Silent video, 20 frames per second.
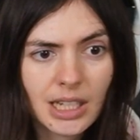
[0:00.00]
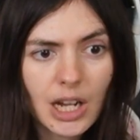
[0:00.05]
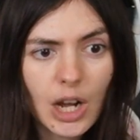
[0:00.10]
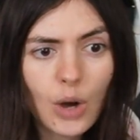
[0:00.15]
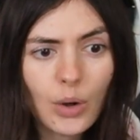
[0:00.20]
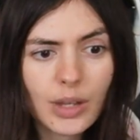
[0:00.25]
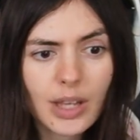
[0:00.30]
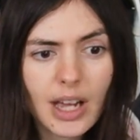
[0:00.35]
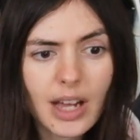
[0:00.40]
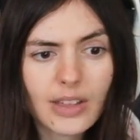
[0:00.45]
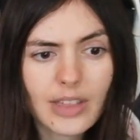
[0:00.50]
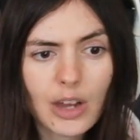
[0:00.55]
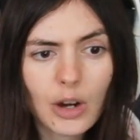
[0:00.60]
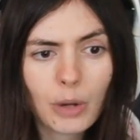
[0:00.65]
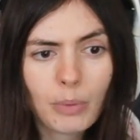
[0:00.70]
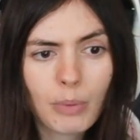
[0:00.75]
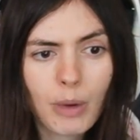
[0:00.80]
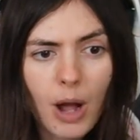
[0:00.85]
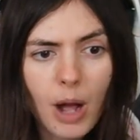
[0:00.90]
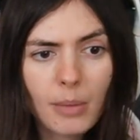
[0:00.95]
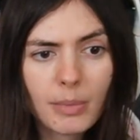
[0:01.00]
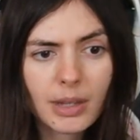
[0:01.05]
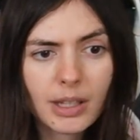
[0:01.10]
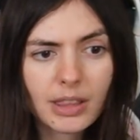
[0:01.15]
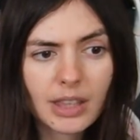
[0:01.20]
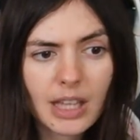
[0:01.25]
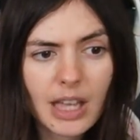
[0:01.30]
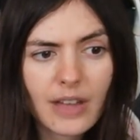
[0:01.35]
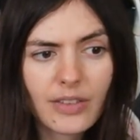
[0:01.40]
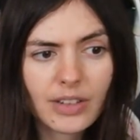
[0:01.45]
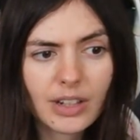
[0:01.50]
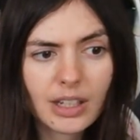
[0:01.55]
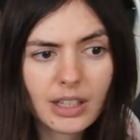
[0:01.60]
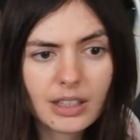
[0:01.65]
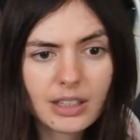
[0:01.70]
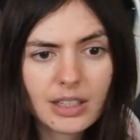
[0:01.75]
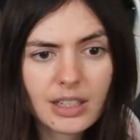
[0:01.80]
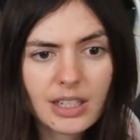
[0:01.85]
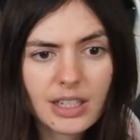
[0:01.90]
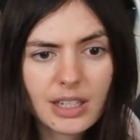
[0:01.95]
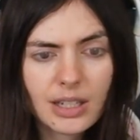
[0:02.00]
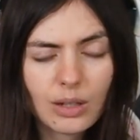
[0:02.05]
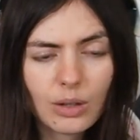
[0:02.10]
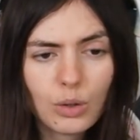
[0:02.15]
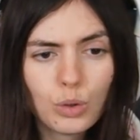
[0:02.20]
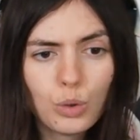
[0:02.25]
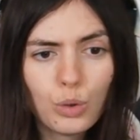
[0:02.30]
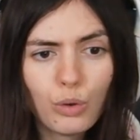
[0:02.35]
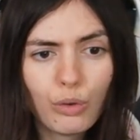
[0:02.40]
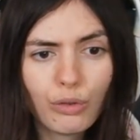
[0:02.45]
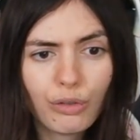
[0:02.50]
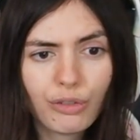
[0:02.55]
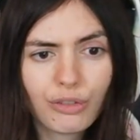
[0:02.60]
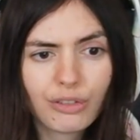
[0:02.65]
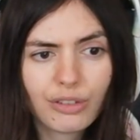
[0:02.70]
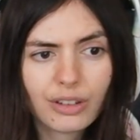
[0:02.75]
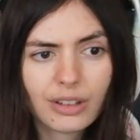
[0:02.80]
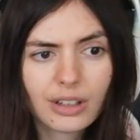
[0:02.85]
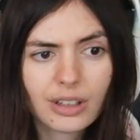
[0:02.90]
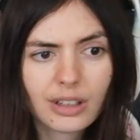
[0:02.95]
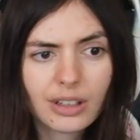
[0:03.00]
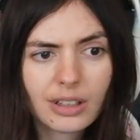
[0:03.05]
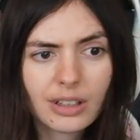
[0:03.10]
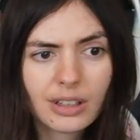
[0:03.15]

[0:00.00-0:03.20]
Oh yeah, they are bombing the evidence. Oof.